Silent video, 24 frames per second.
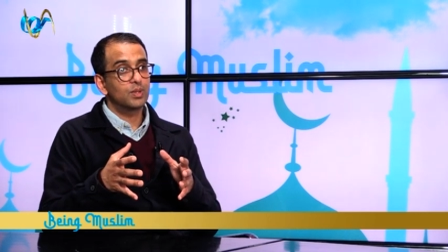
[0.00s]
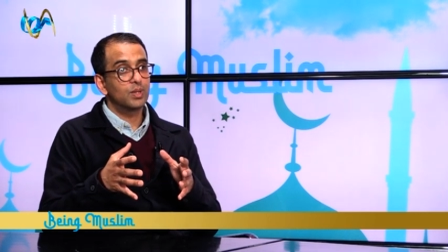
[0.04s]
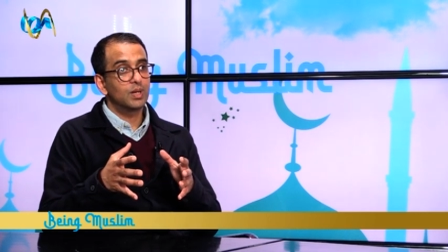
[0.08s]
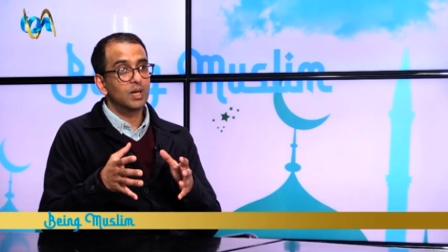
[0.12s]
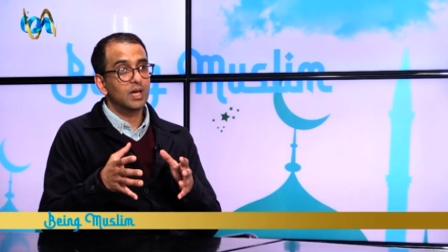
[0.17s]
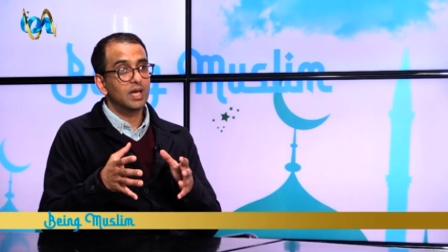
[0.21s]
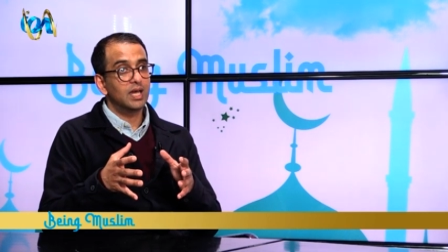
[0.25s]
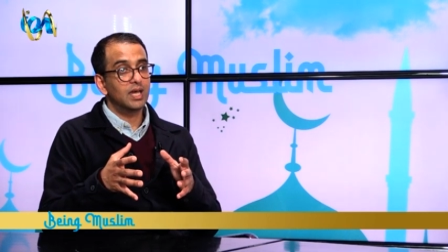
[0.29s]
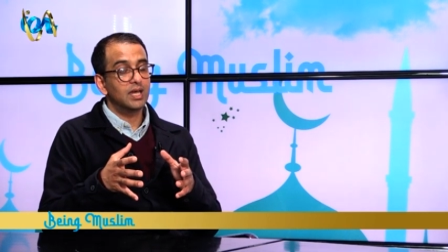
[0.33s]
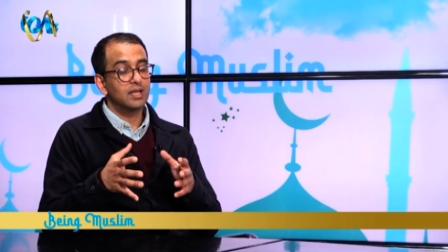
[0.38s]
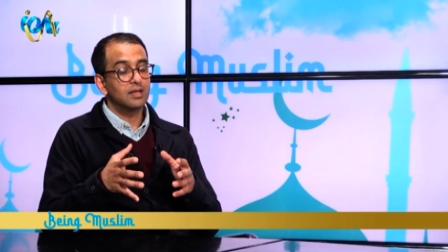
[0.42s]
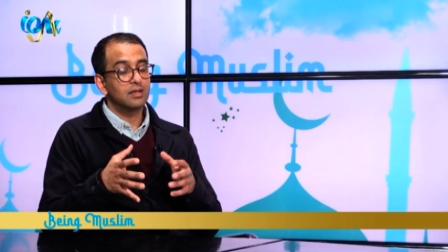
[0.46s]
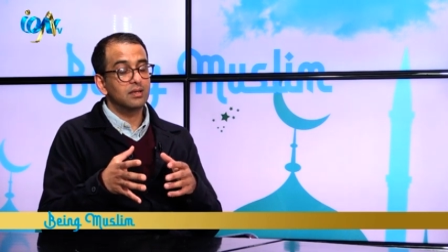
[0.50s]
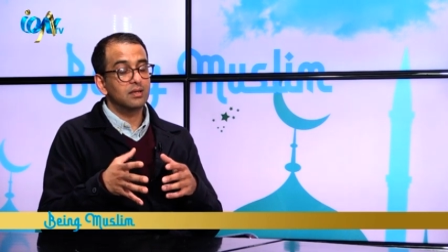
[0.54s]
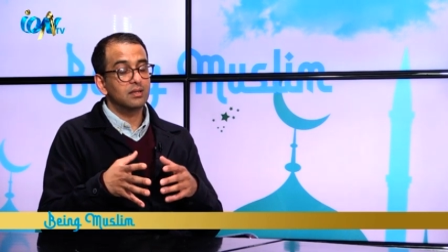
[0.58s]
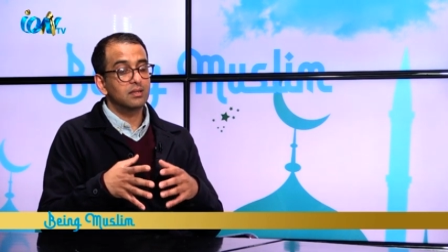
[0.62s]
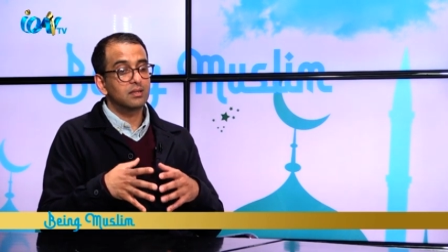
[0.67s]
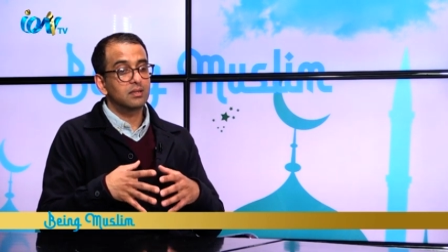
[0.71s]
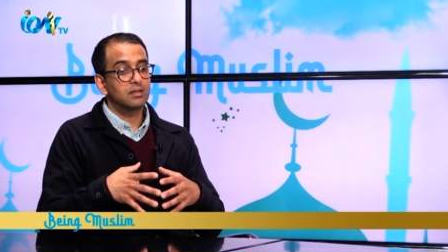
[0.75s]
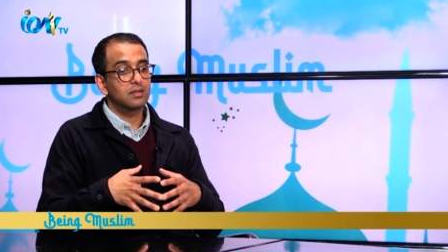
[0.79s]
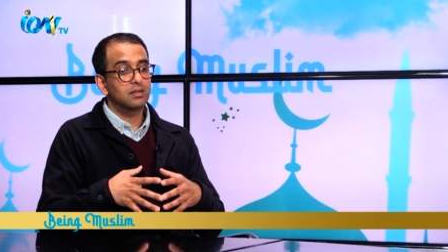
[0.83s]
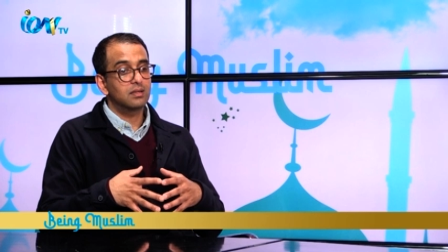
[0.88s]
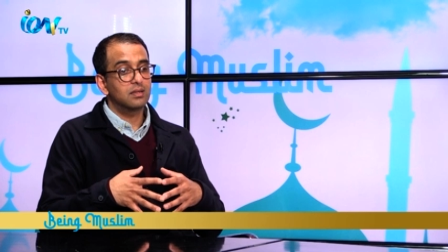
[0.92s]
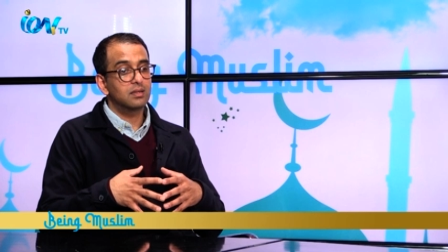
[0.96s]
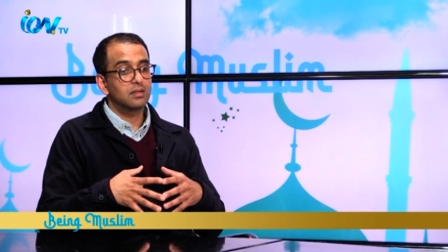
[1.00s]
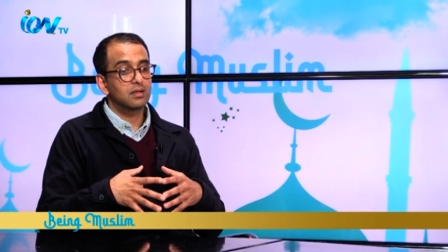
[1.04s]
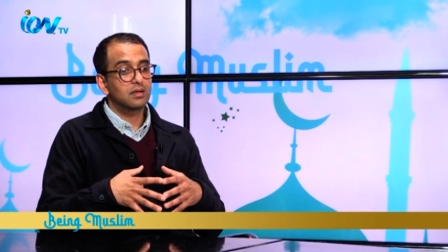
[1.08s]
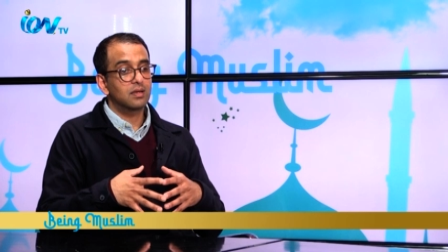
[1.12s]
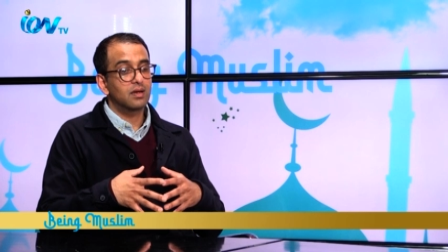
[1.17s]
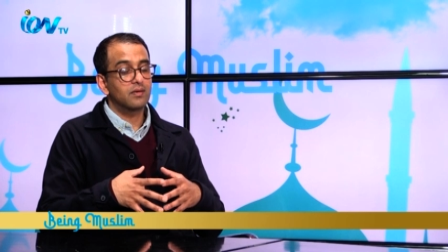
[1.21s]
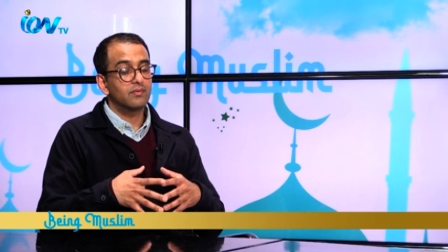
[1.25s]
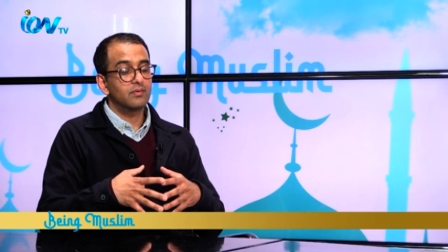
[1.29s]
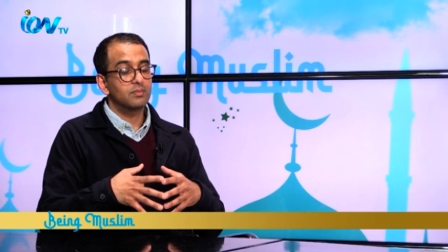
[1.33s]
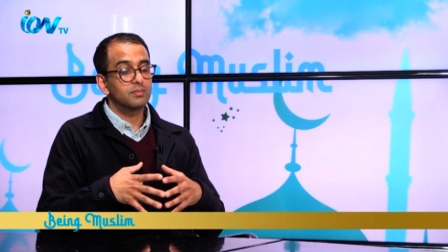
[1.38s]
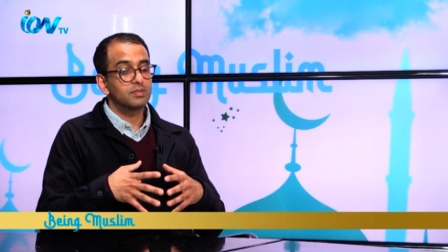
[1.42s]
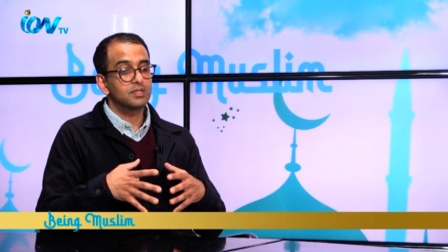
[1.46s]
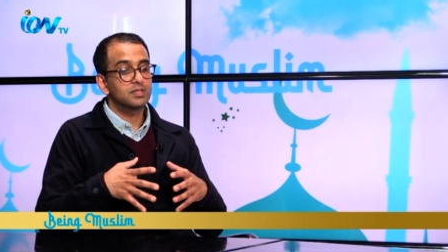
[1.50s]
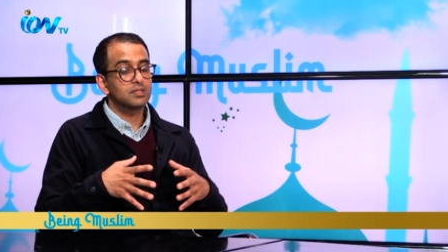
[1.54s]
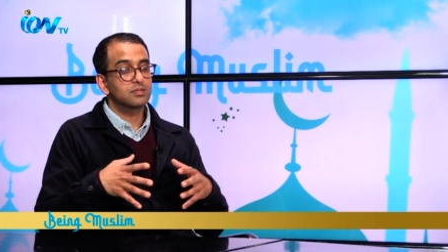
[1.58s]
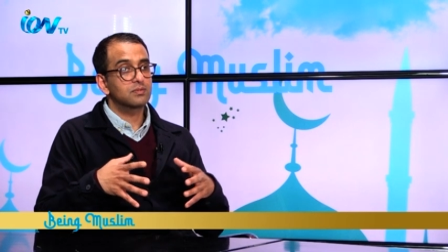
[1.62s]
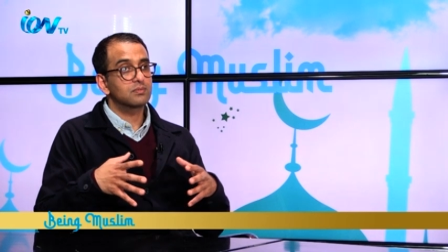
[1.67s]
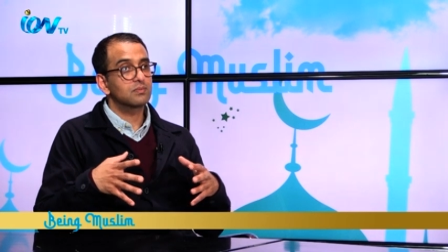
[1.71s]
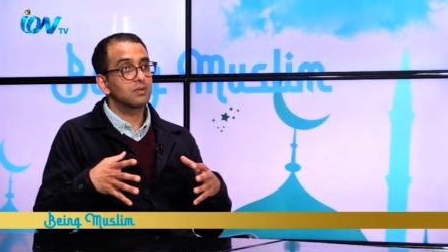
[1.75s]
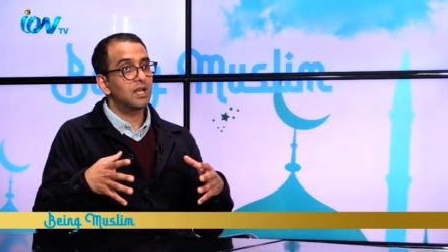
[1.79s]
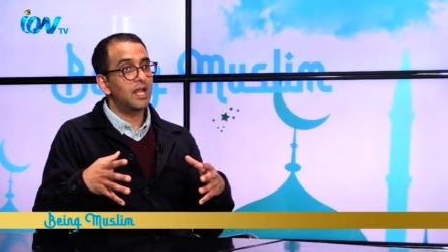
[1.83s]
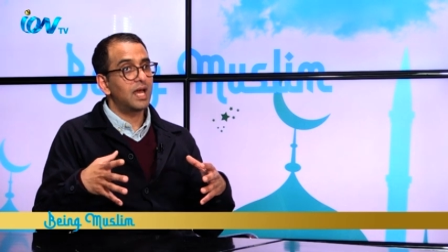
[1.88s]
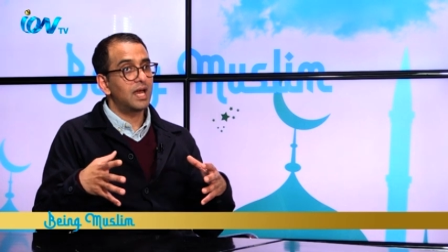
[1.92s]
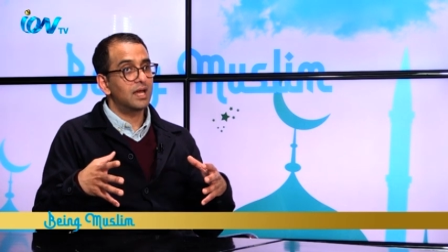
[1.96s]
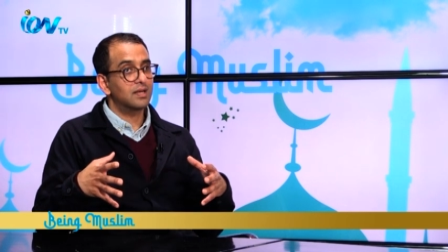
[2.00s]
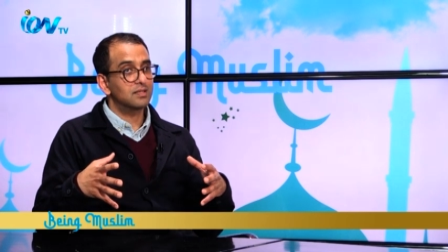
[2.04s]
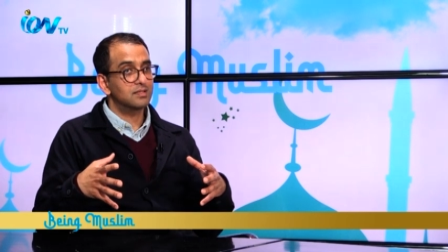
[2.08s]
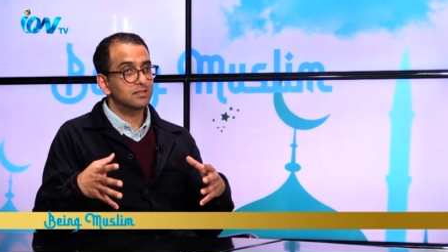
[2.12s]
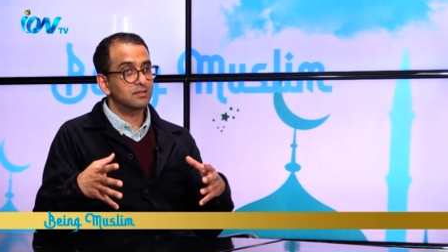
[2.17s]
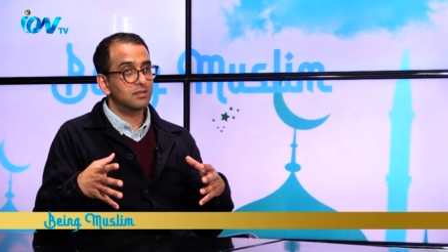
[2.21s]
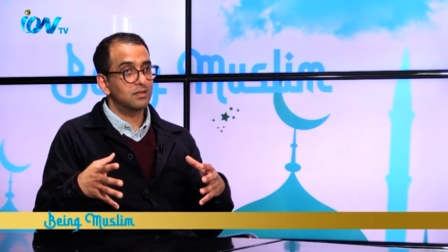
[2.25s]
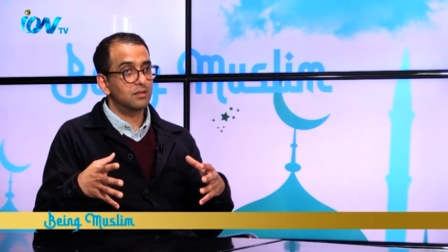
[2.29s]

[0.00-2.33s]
and the government has relaxed